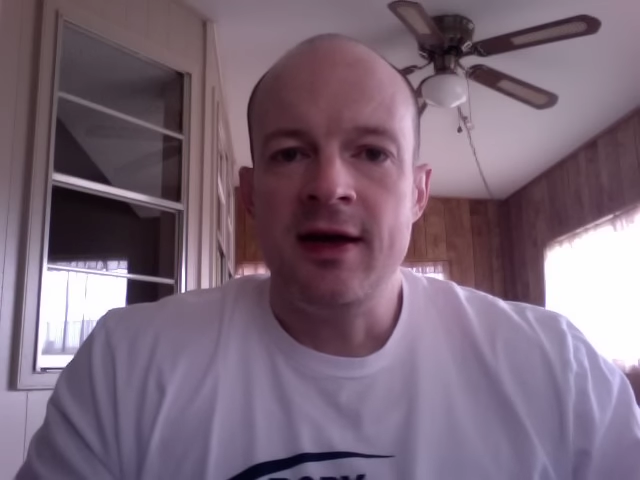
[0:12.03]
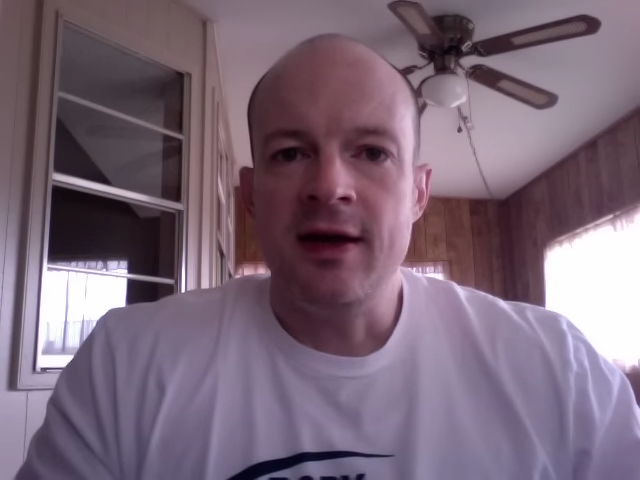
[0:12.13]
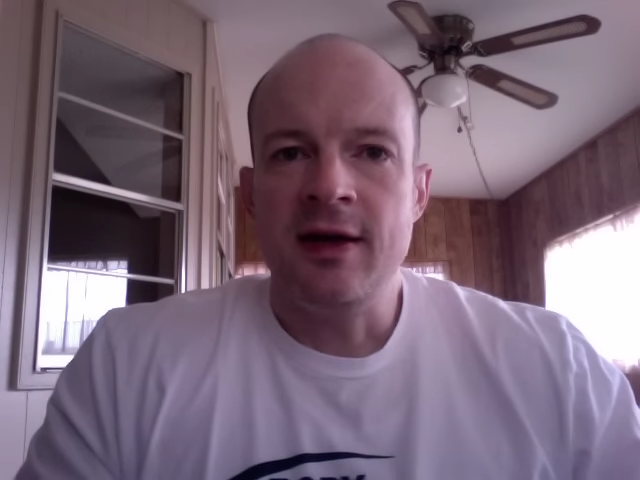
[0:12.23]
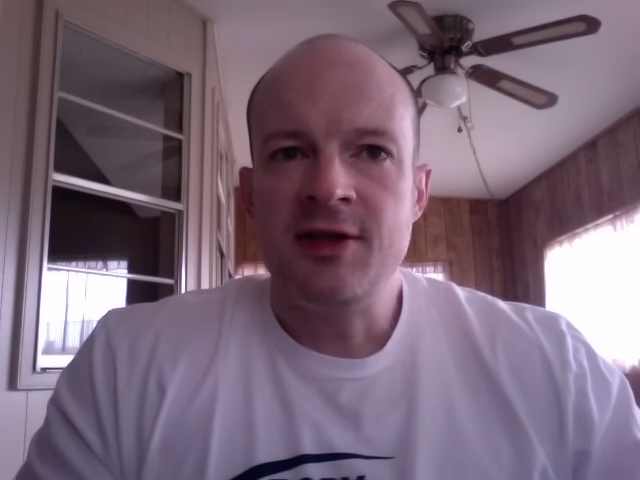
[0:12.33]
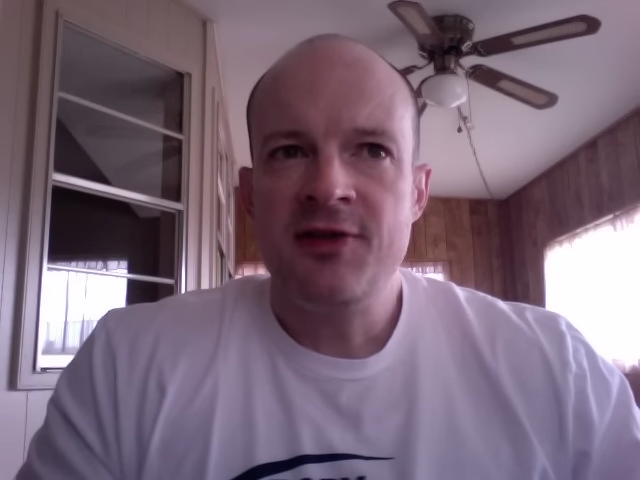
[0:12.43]

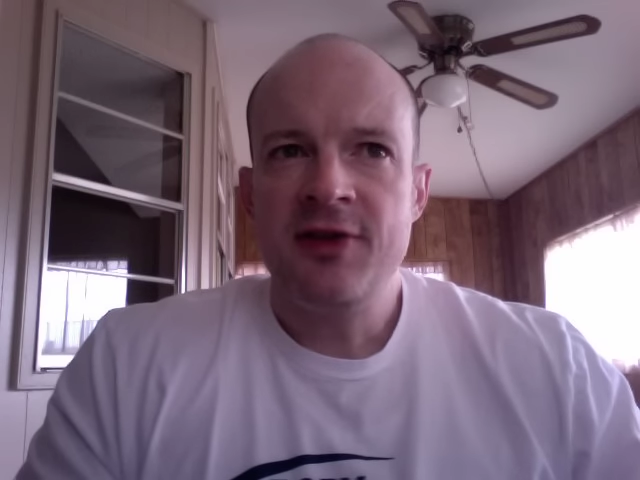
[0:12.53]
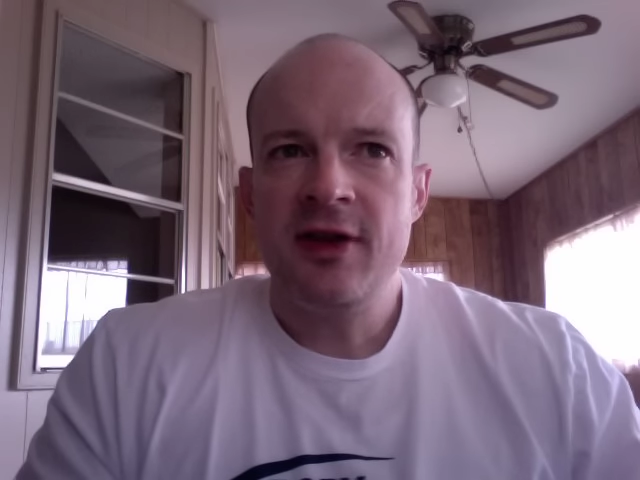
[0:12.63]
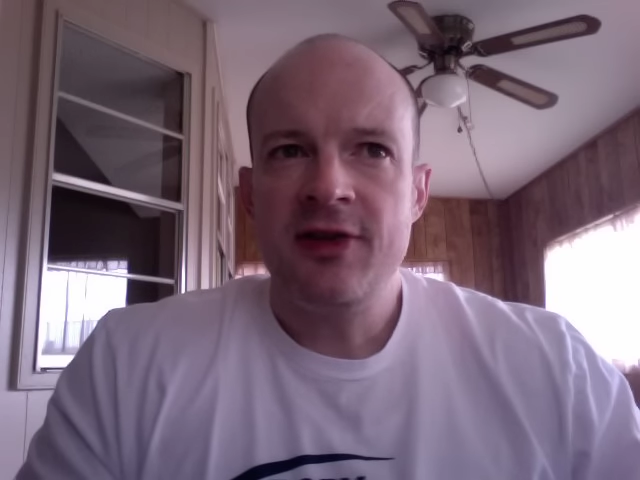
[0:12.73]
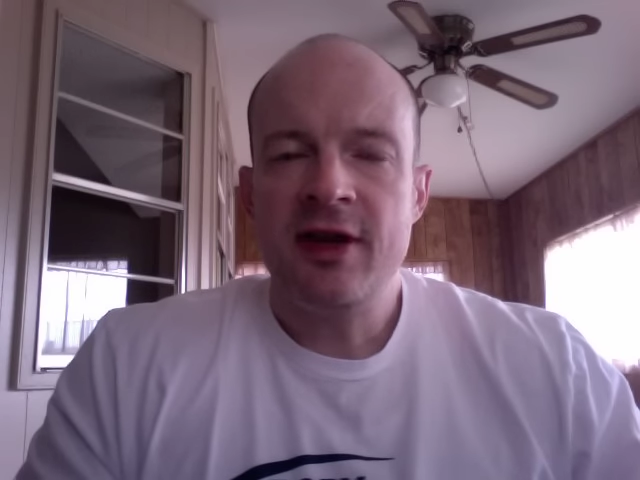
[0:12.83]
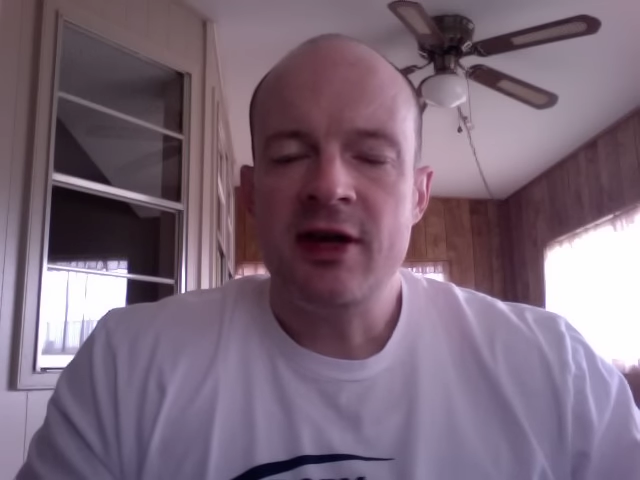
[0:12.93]
I just
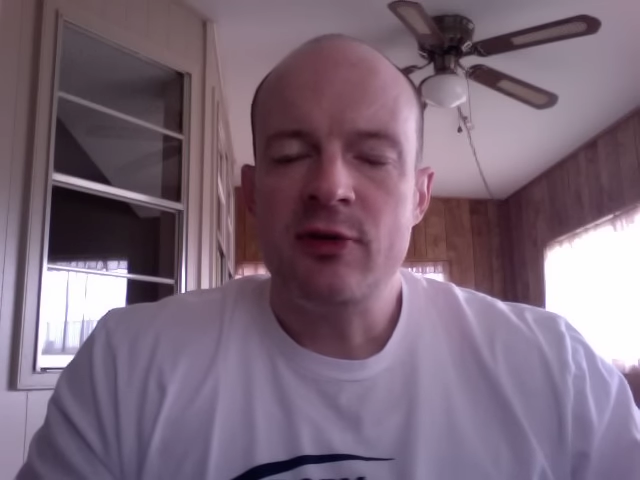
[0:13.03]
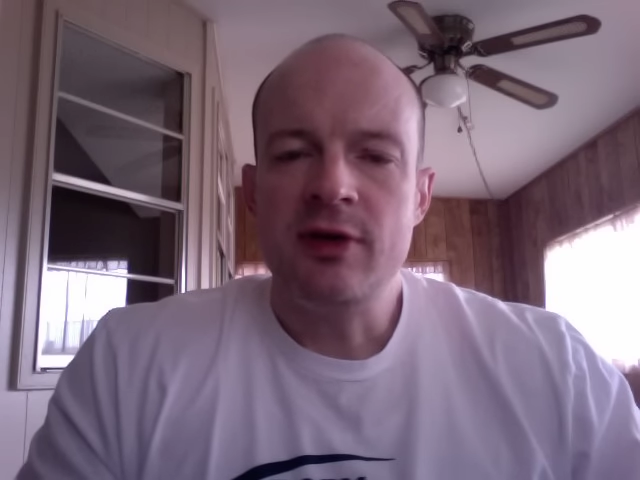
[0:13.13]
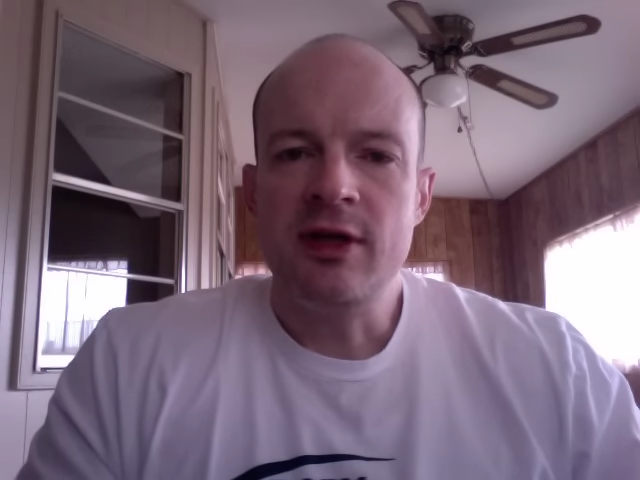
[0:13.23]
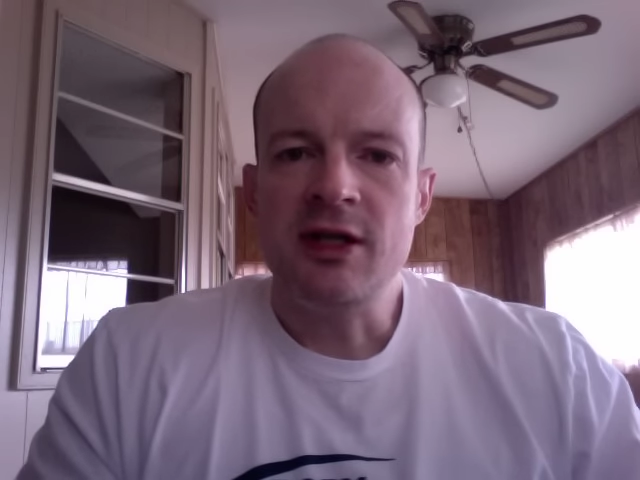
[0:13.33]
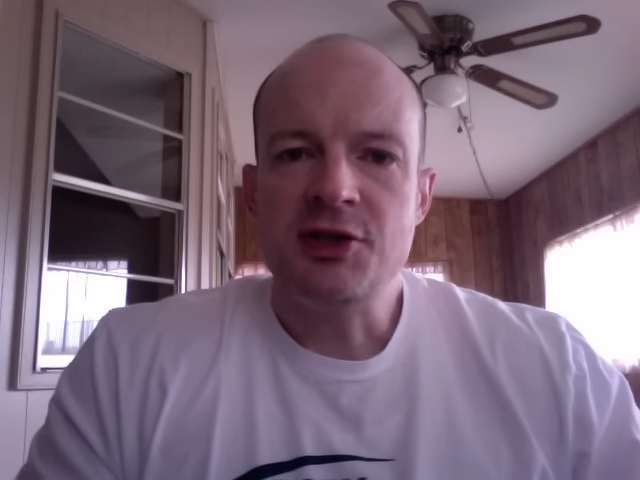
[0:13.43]
thought that I
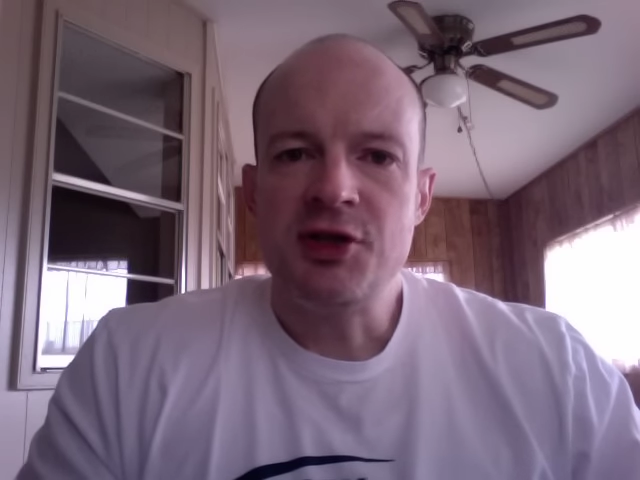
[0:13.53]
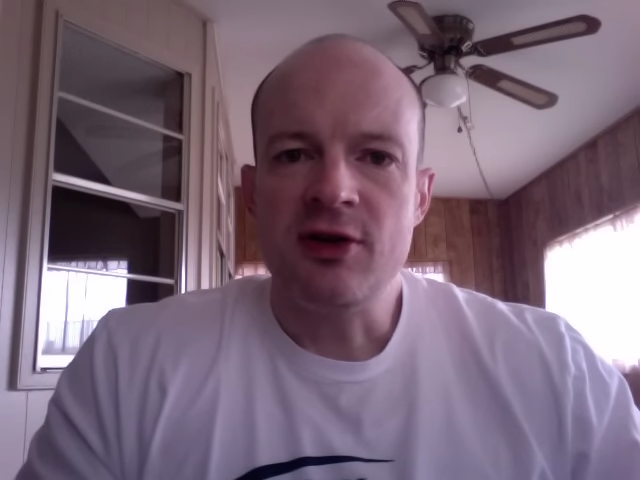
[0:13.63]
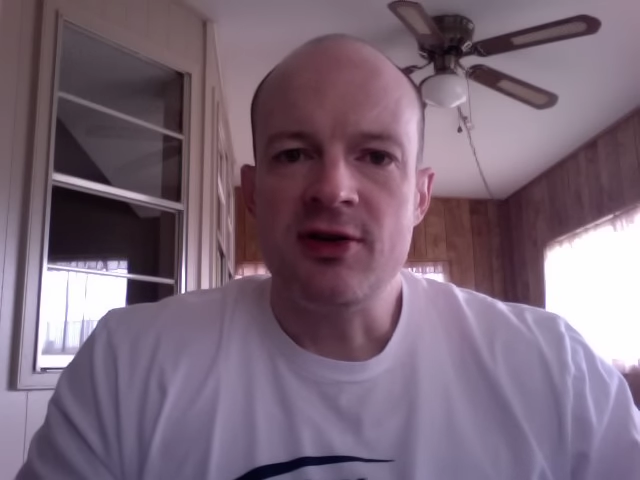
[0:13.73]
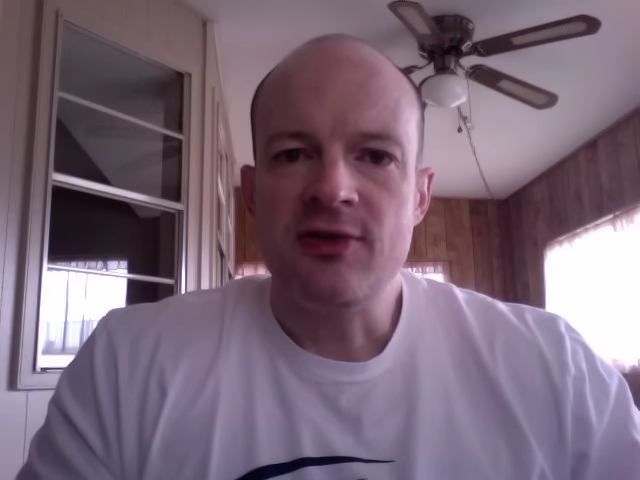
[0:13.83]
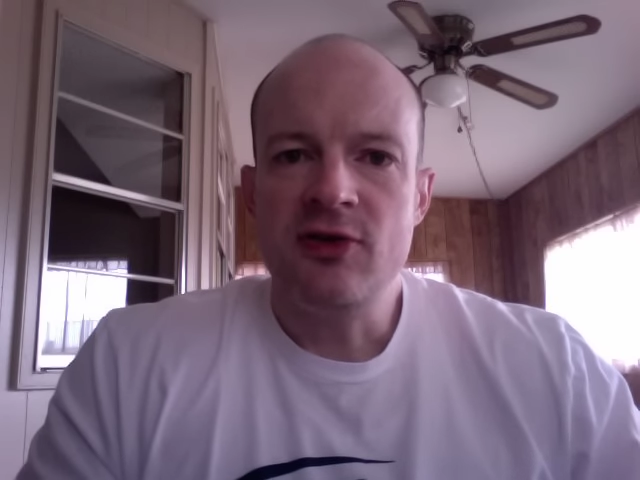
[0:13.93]
would
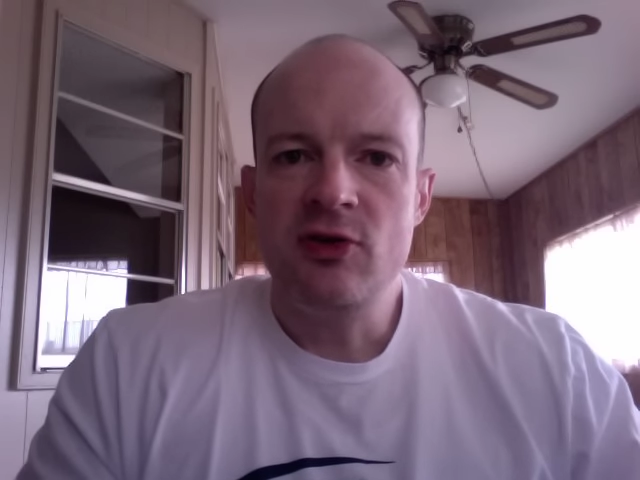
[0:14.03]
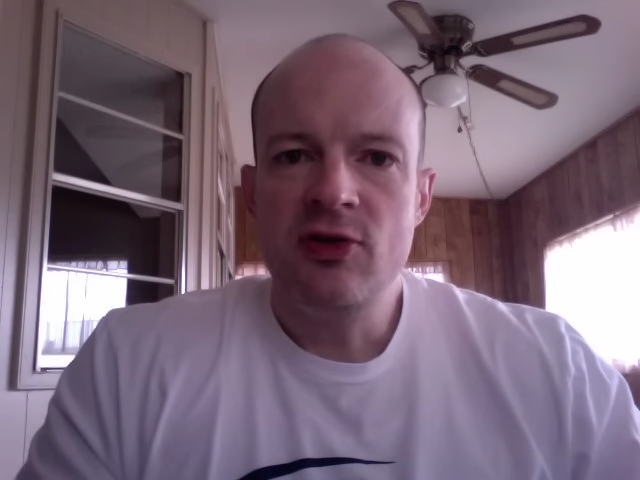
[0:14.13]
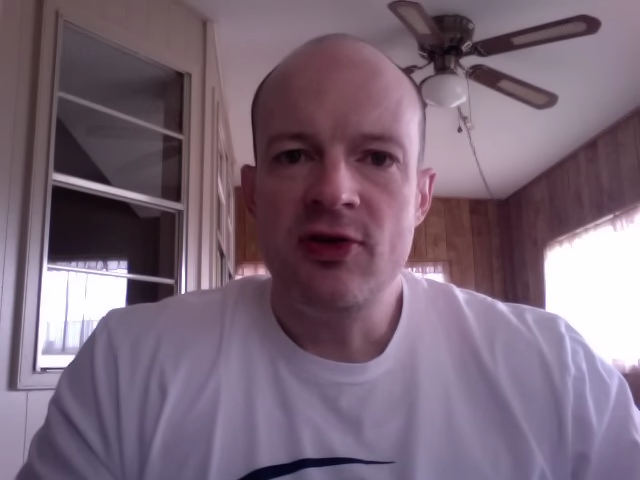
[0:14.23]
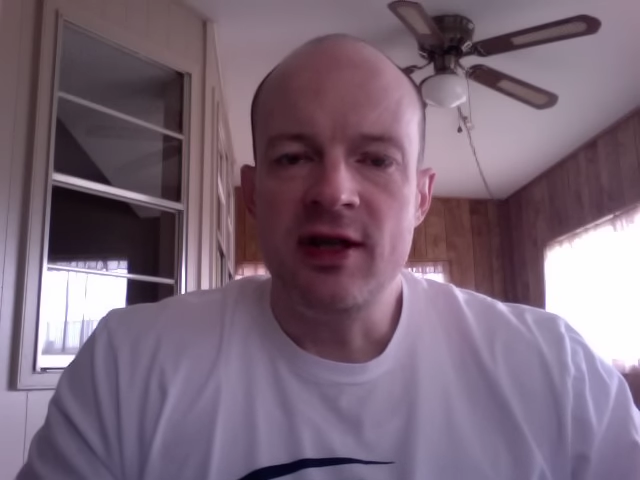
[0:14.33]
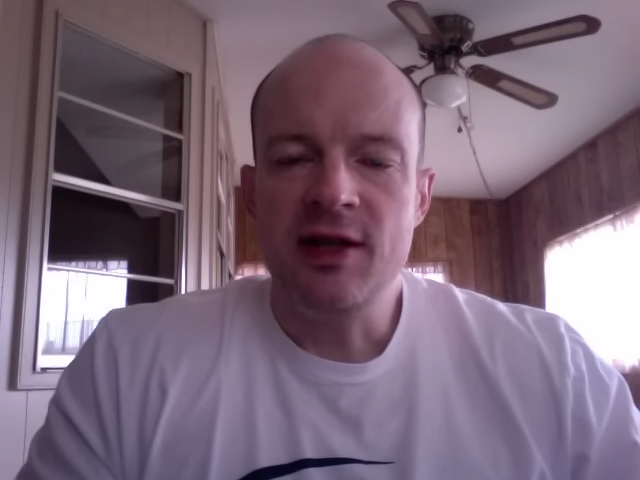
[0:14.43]
share a few
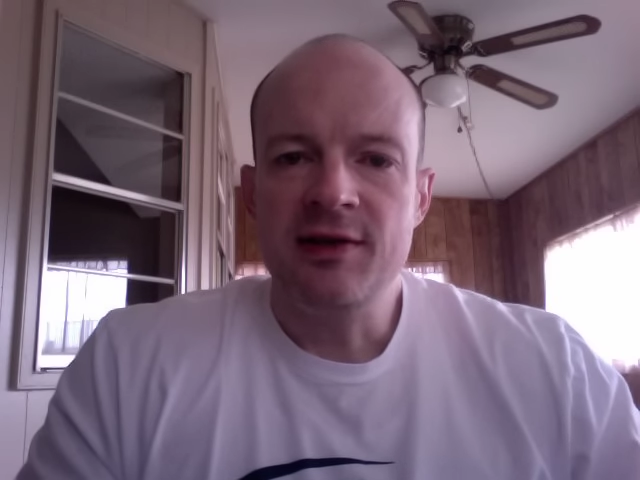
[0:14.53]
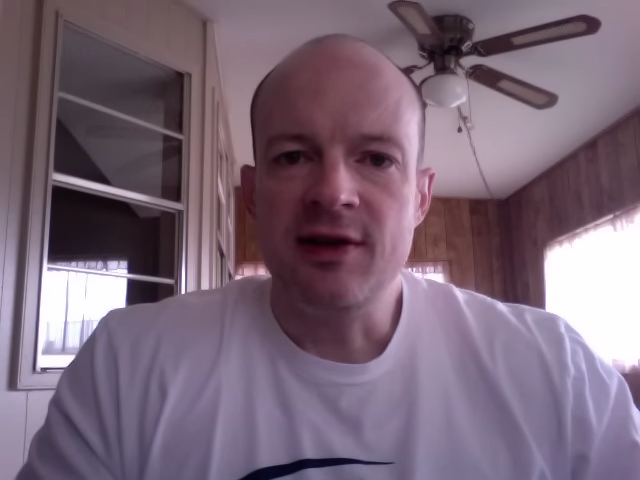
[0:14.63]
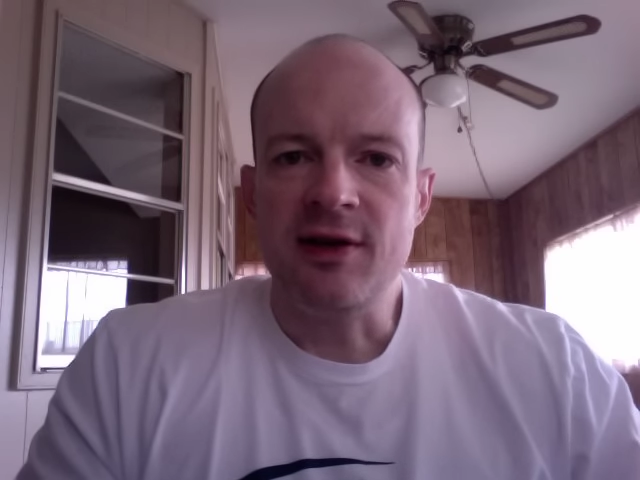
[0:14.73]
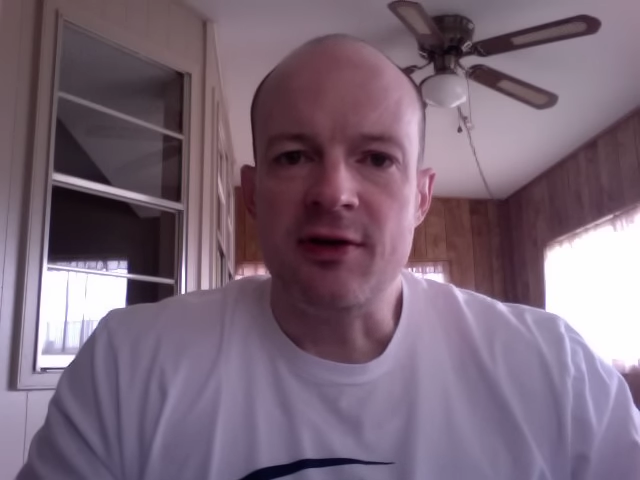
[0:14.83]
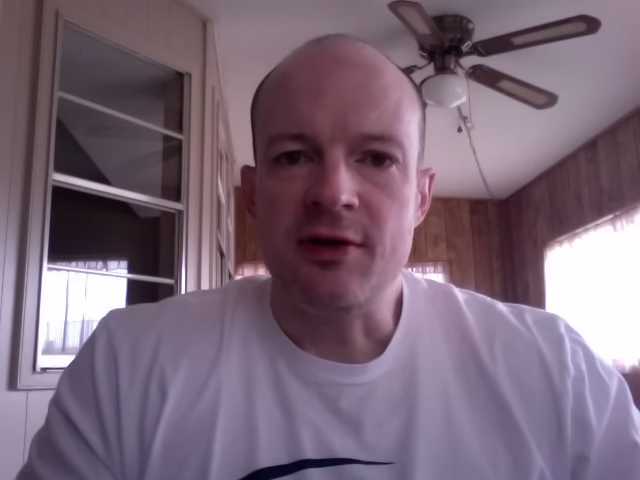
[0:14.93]
things
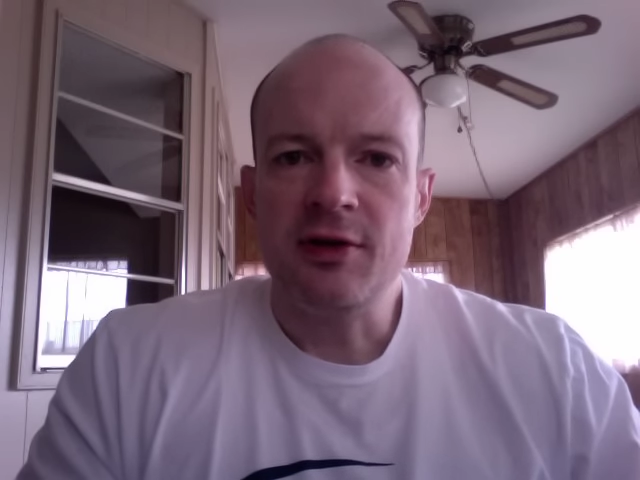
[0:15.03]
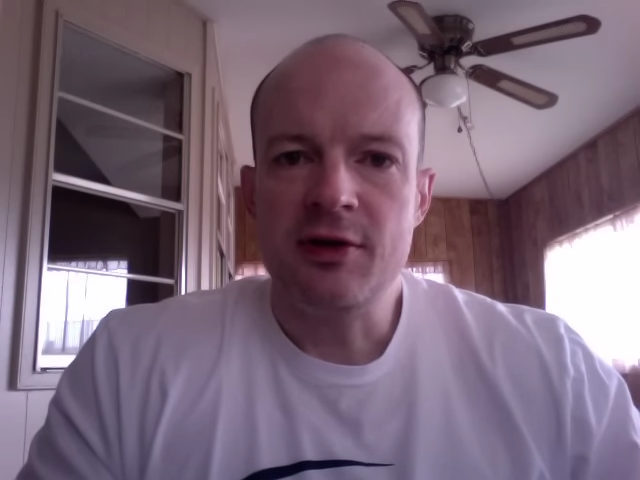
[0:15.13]
that are